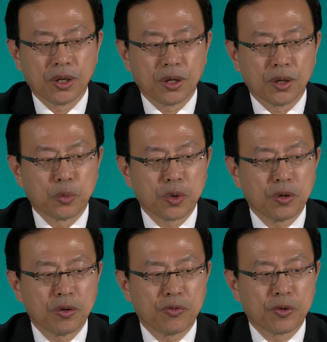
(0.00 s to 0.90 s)
a
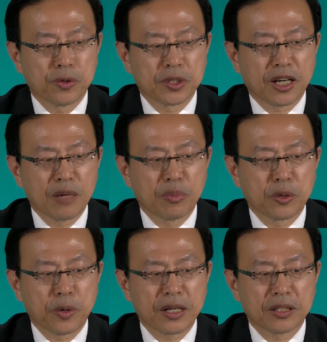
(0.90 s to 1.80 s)
real forest
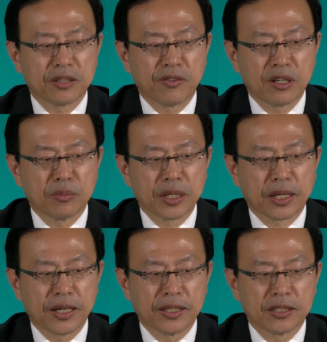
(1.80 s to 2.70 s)
carbon credit development
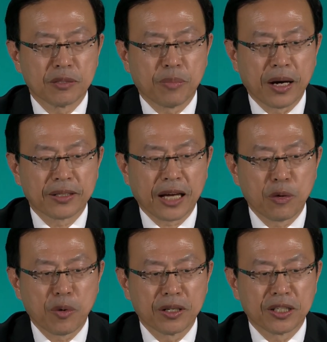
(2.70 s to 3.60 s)
case by
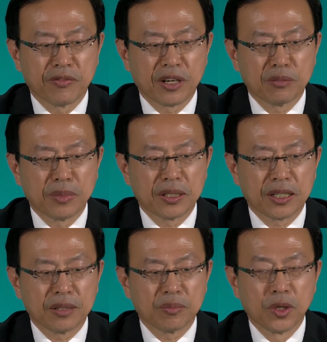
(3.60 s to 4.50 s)
Taiwan development
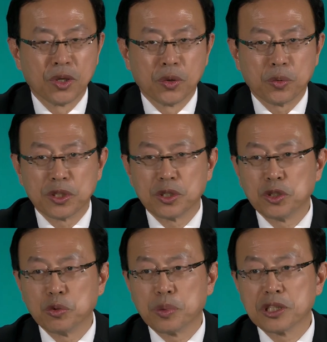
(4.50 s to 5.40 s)
team with
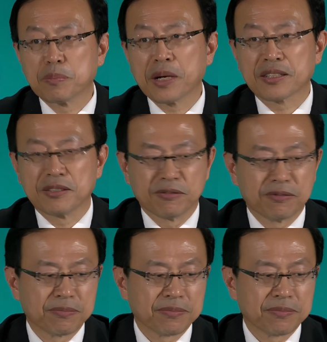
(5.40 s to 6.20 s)
new perspective.